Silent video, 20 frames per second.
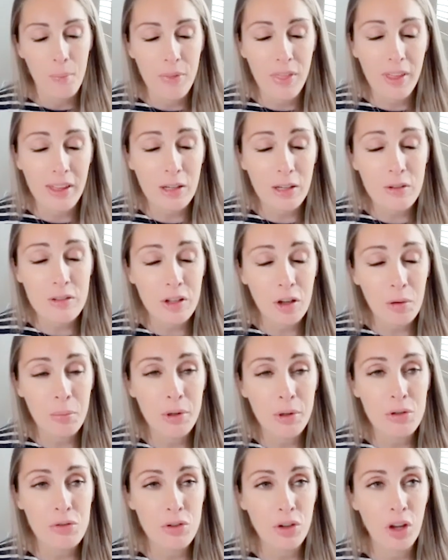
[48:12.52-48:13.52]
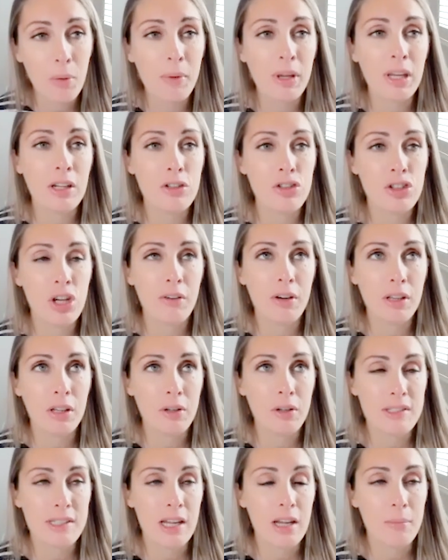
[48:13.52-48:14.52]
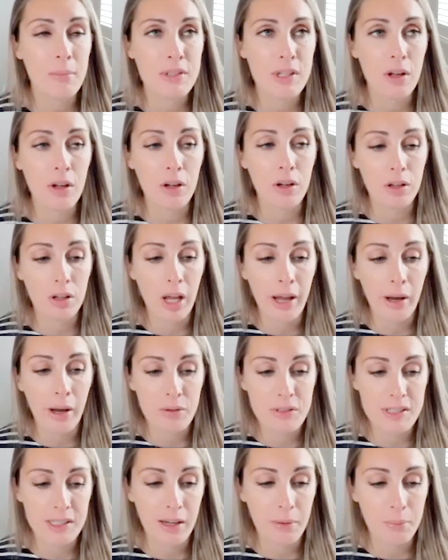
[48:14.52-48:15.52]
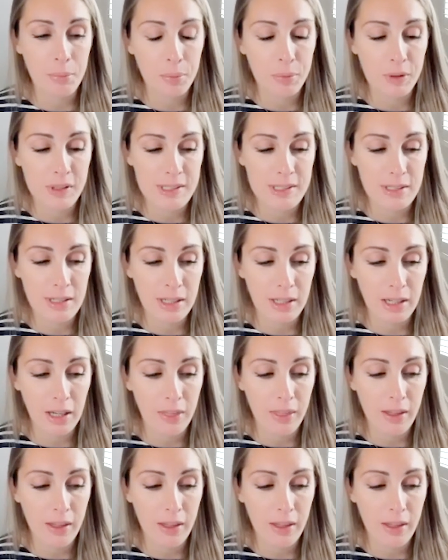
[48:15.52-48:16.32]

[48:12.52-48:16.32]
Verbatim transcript: Thank you so much for coming and sharing those tips on how to get publicity.